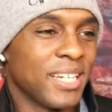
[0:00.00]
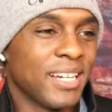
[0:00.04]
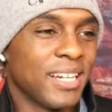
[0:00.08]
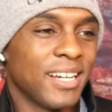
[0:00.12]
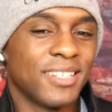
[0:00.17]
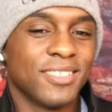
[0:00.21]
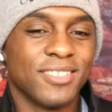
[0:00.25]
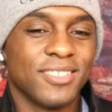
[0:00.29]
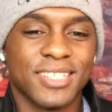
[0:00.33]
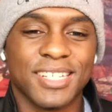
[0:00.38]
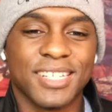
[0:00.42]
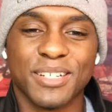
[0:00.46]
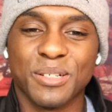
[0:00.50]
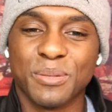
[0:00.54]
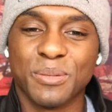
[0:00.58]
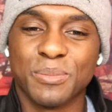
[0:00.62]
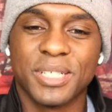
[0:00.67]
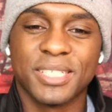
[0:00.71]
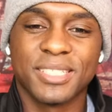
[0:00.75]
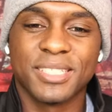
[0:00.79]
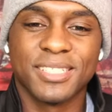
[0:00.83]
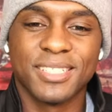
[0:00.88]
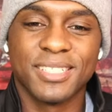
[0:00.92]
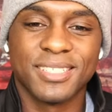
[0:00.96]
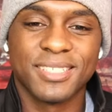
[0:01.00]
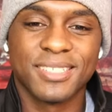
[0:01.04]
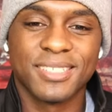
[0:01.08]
I don't care about this.